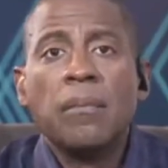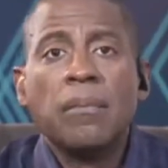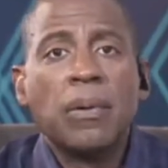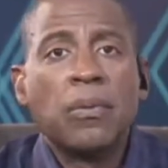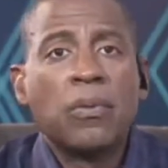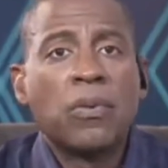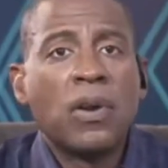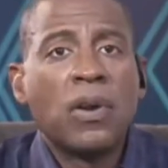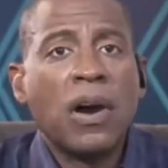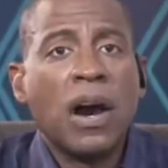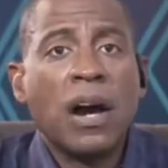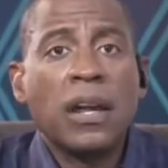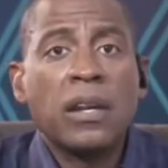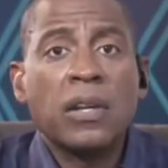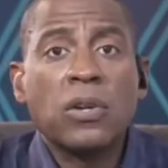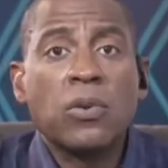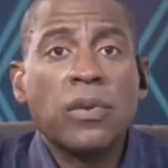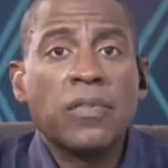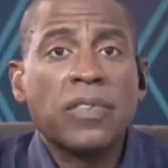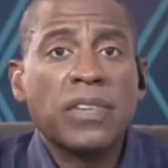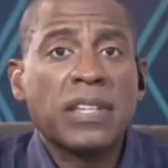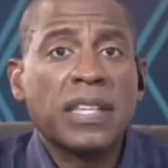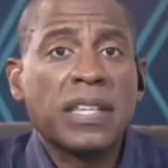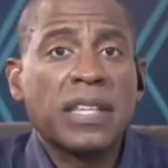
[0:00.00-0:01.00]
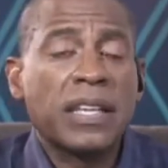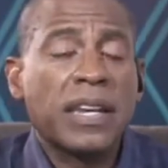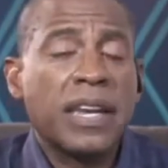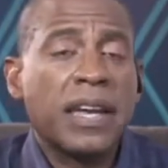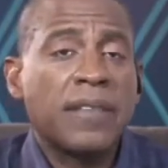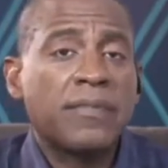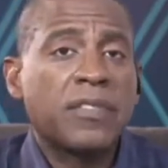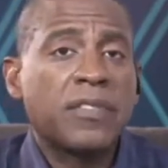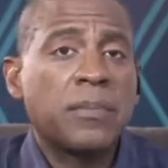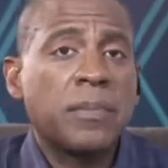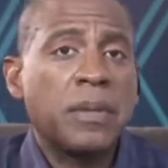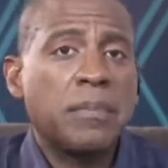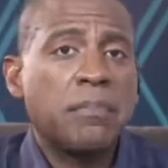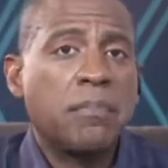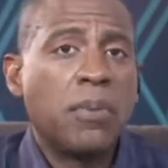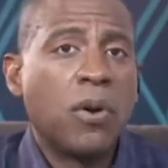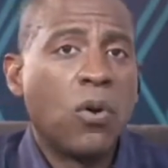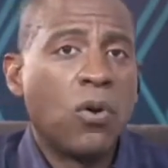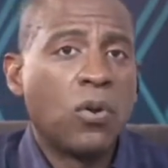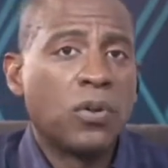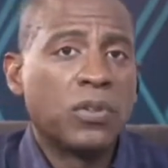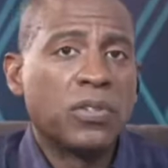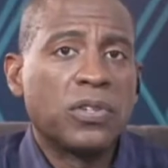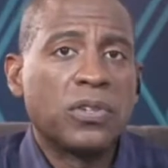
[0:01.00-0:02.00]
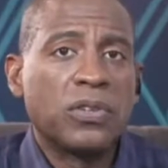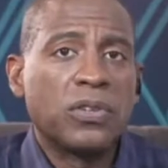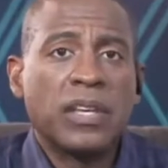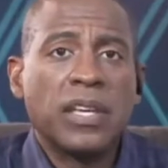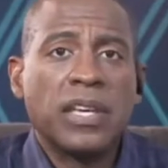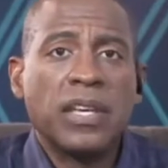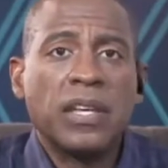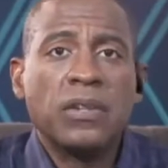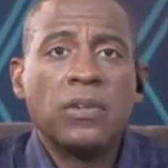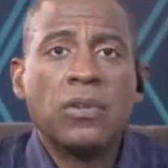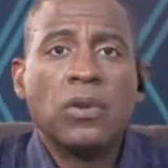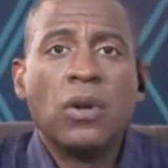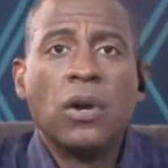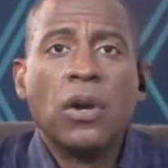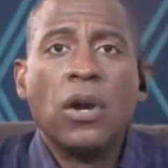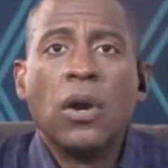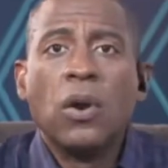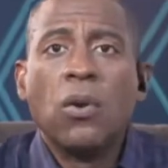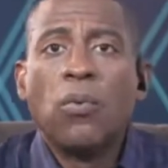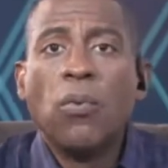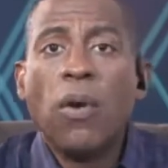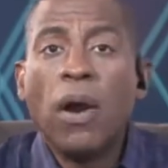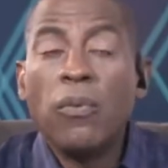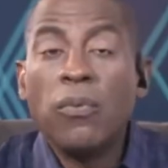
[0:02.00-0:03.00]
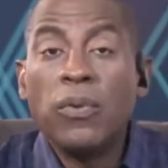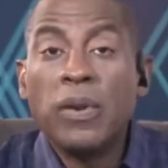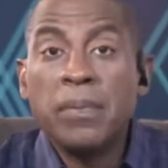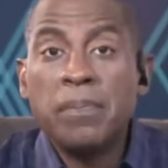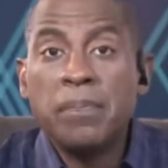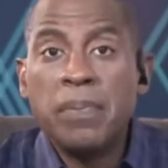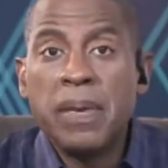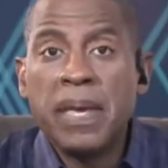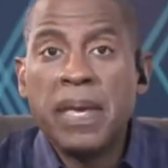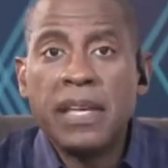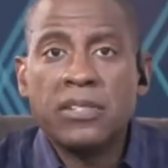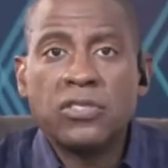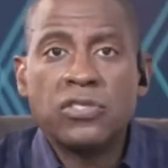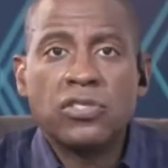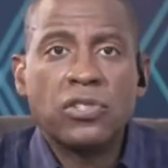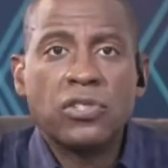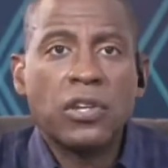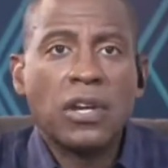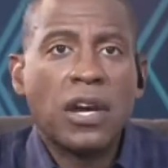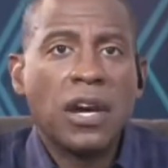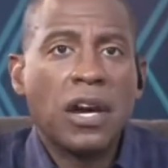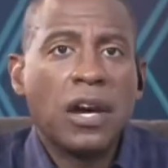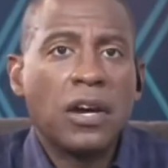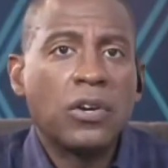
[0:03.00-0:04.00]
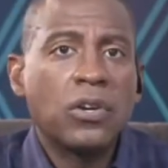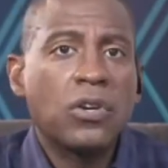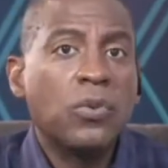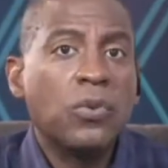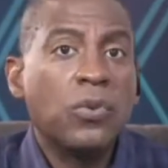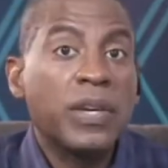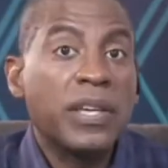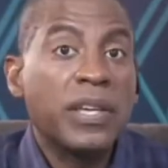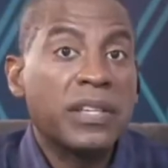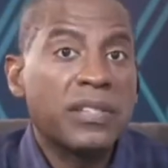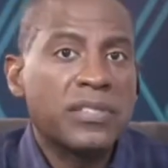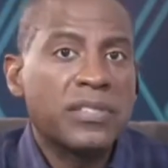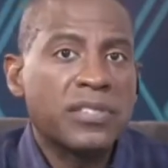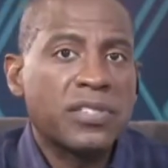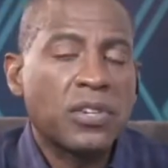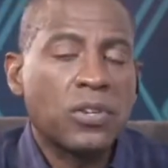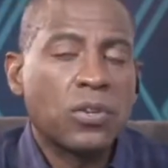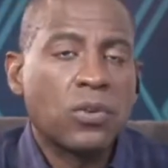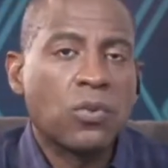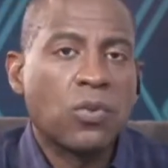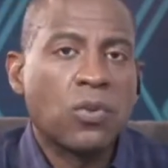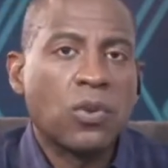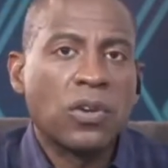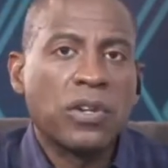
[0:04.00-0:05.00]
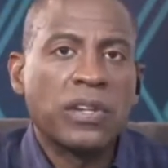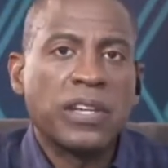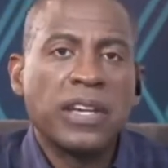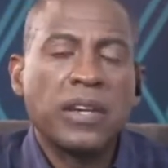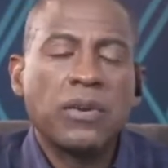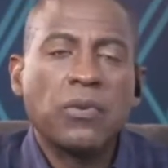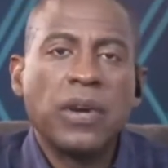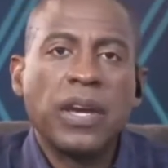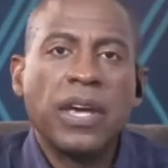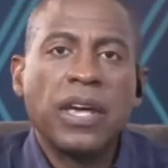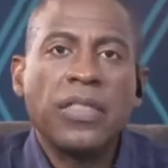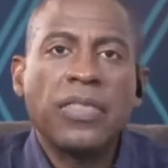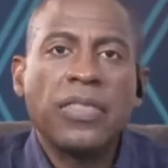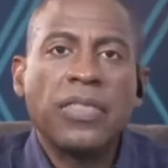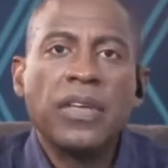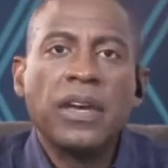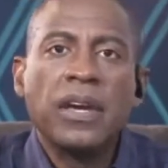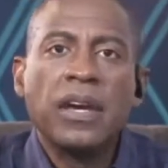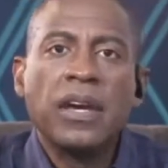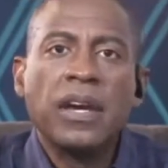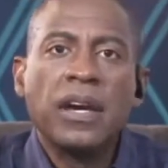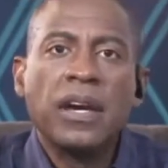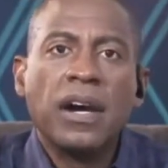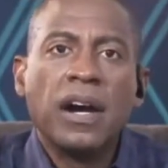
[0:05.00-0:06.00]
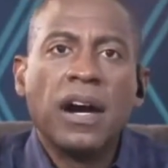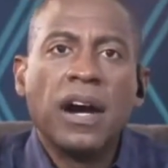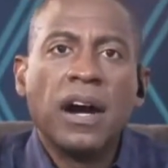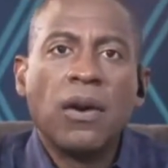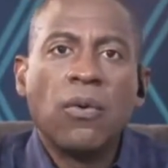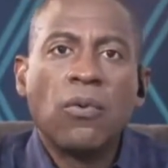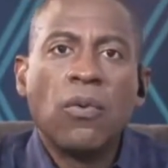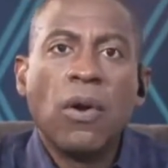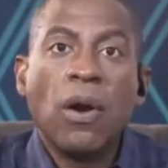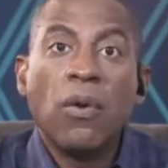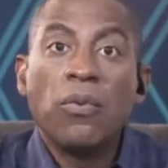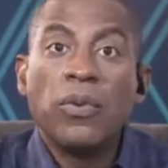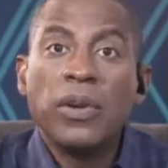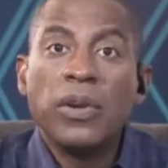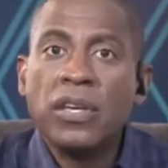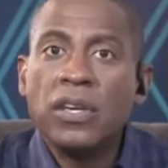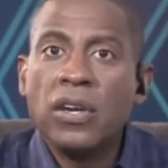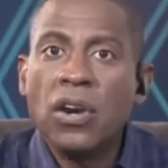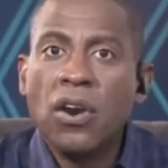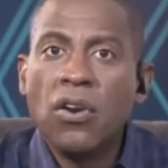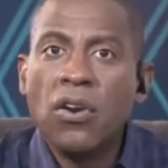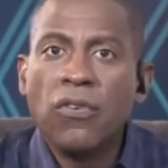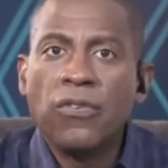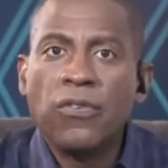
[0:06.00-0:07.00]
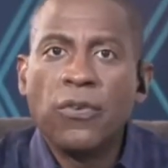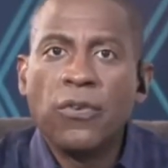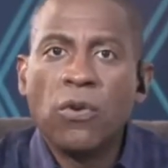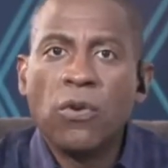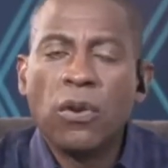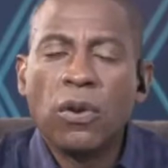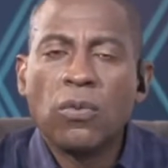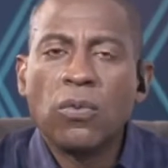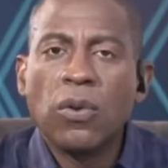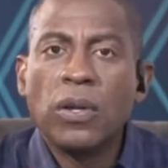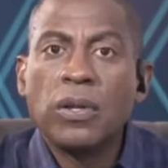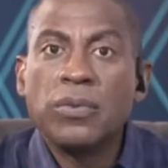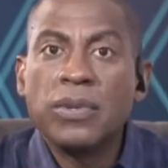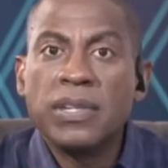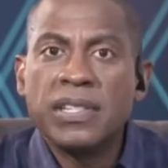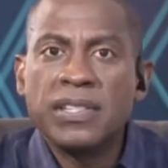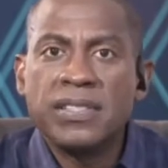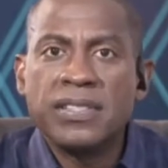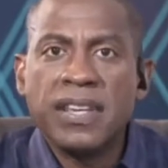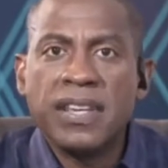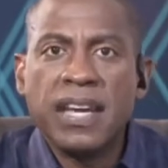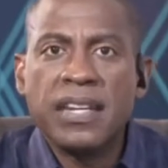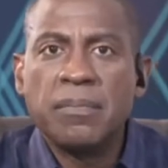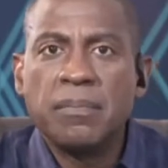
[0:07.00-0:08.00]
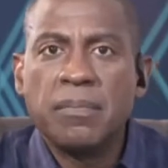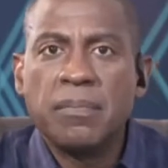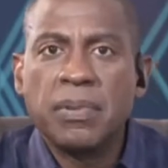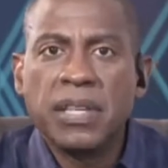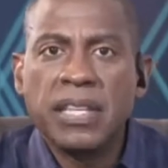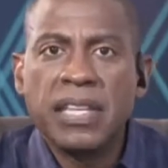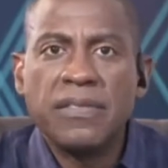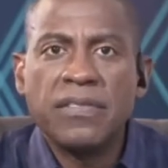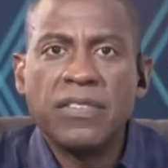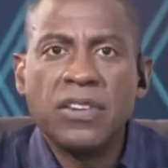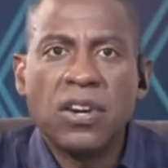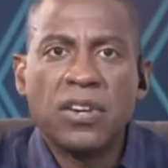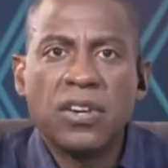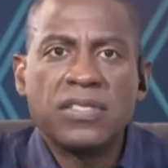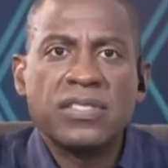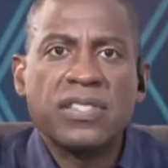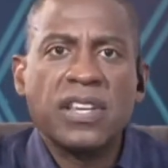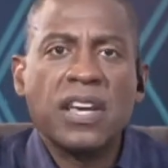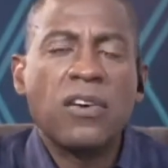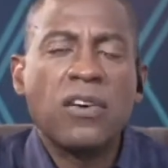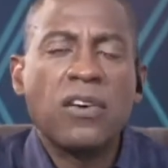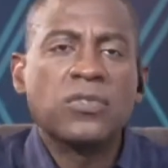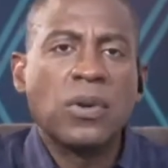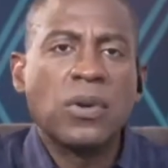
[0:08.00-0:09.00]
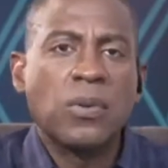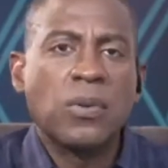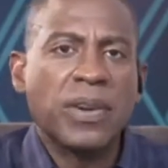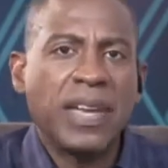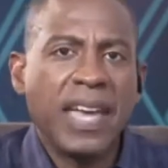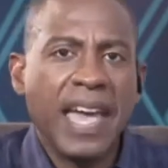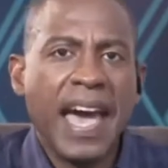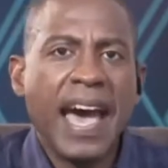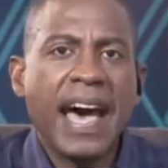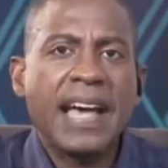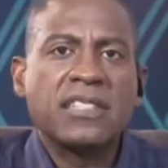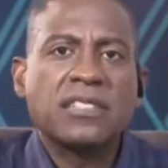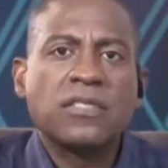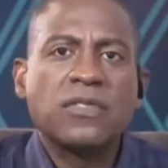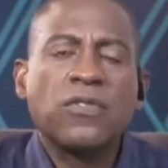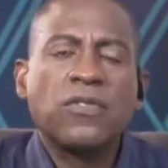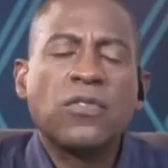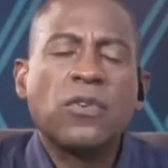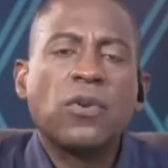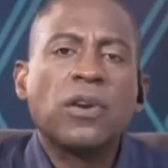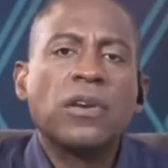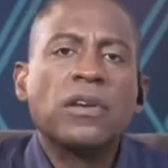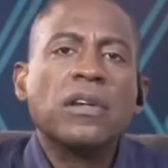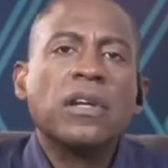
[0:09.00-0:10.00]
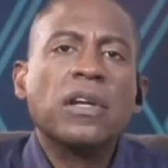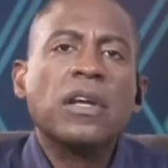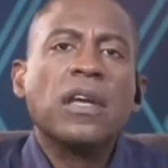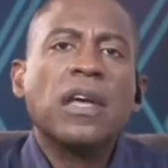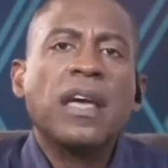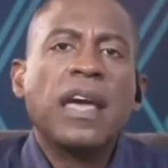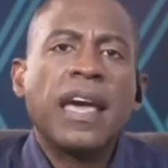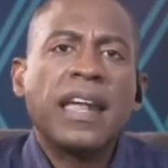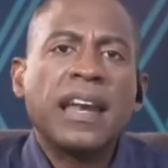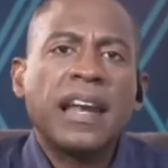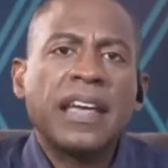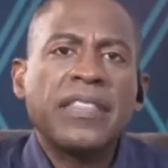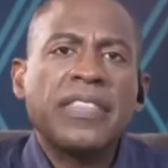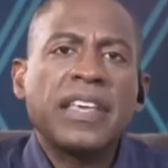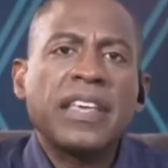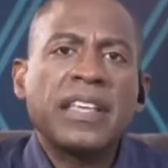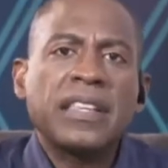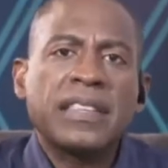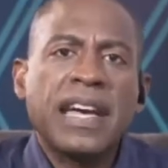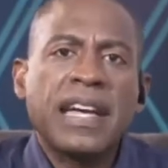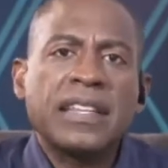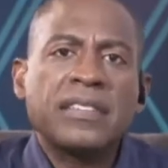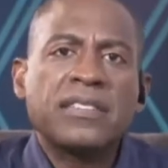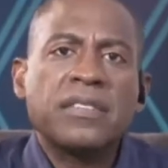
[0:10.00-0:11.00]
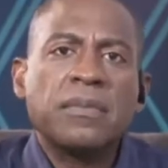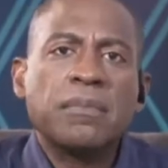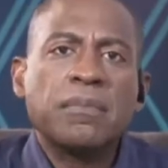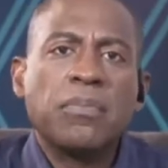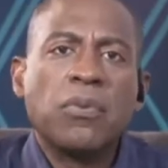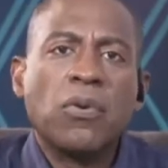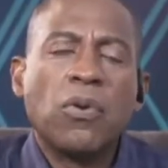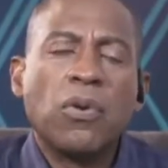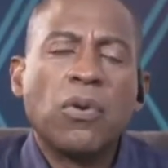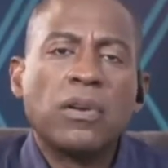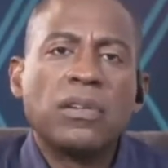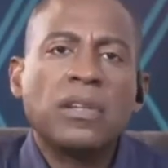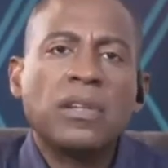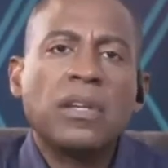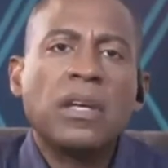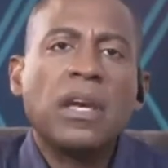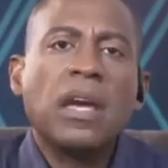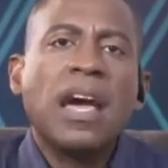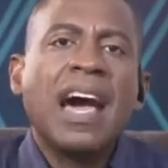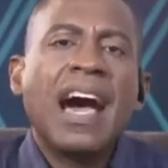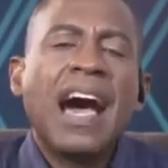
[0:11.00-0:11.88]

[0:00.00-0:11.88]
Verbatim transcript: But we're unequivocally going to have to be bolder in what we pitch, uh, who we consider working with, uh, what we go for, when we decide to believe in ourselves, what we ask for. And I think that's important.